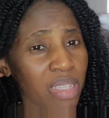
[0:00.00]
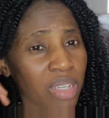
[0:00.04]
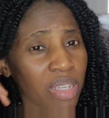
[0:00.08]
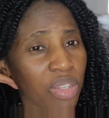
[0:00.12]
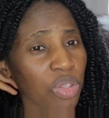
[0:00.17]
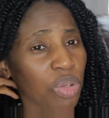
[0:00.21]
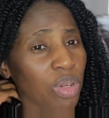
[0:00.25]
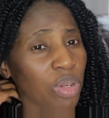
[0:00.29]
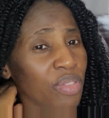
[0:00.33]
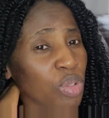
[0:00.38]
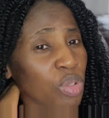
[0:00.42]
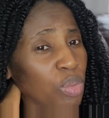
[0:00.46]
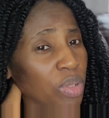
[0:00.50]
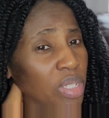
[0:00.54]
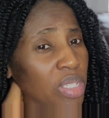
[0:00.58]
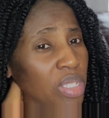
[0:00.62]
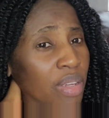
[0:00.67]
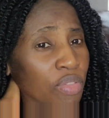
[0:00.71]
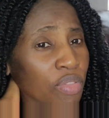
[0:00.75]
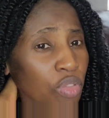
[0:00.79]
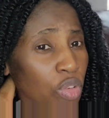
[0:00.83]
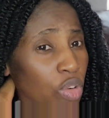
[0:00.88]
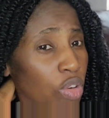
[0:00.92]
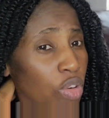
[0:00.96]
you have to register
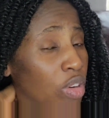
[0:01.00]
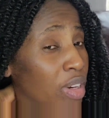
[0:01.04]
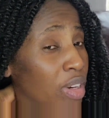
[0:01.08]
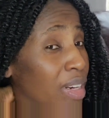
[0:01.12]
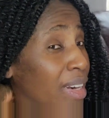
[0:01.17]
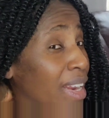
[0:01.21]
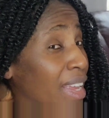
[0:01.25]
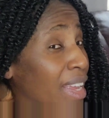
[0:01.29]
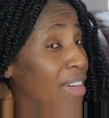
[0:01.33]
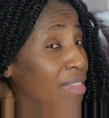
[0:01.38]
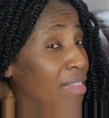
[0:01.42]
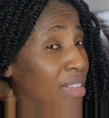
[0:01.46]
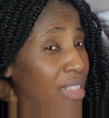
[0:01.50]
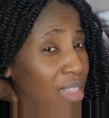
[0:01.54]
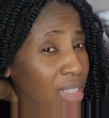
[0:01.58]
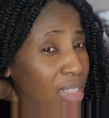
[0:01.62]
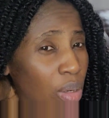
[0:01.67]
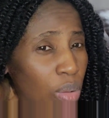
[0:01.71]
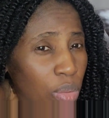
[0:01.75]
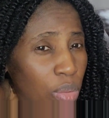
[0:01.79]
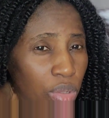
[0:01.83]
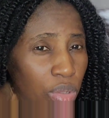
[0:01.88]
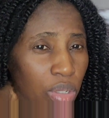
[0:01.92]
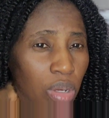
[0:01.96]
for 9 credit
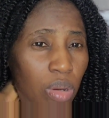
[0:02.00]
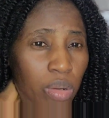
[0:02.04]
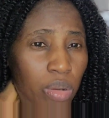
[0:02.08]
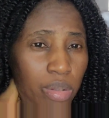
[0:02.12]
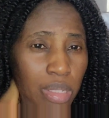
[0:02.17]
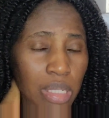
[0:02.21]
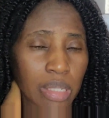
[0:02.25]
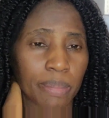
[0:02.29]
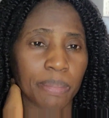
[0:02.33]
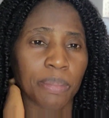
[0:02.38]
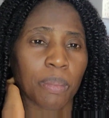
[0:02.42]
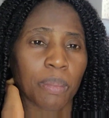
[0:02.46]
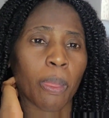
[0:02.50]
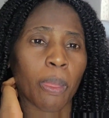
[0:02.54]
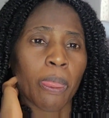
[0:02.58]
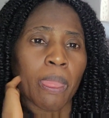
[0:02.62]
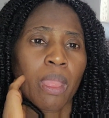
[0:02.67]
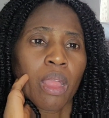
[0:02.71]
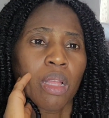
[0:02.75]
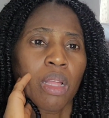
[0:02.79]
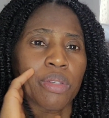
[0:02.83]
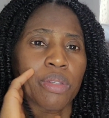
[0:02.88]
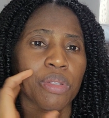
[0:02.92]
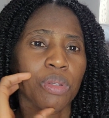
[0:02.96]
load course.
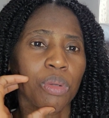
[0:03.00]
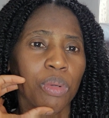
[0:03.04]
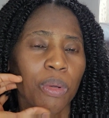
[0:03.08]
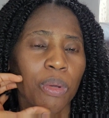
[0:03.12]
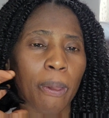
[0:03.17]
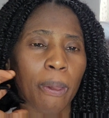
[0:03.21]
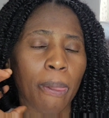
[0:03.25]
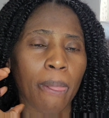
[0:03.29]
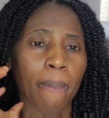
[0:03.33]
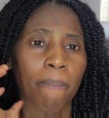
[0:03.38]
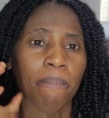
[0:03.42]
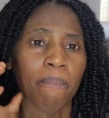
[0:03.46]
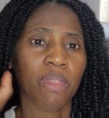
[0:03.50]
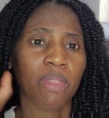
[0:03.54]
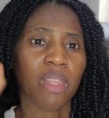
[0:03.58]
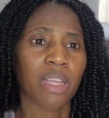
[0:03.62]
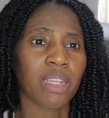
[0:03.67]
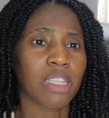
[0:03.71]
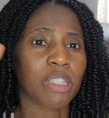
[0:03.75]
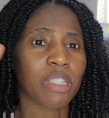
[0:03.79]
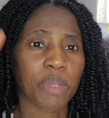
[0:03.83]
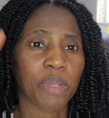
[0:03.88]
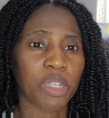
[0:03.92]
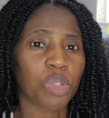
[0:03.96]
So that
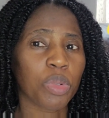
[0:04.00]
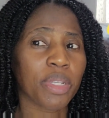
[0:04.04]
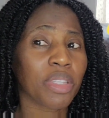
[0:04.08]
is, we are